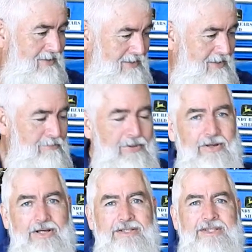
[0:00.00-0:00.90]
little
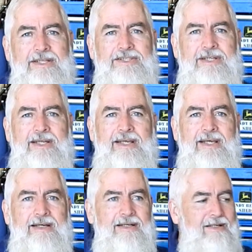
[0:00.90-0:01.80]
Perkins engine
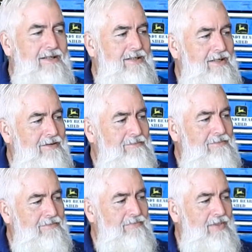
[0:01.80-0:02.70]
here,
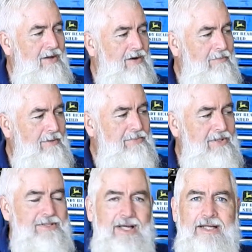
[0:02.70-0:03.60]
I'm up to
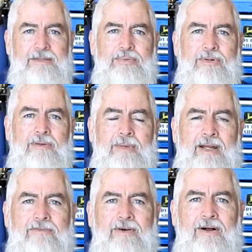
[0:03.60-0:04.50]
the stage of putting the
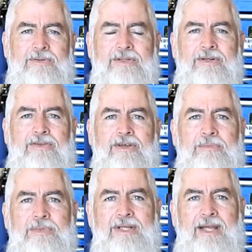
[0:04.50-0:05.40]
manifolds and the
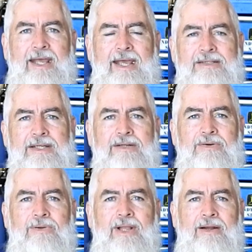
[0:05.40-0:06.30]
thermostat housing and
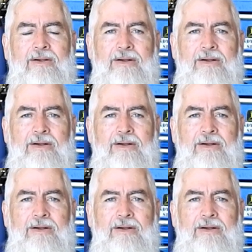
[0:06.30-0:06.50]
all that on.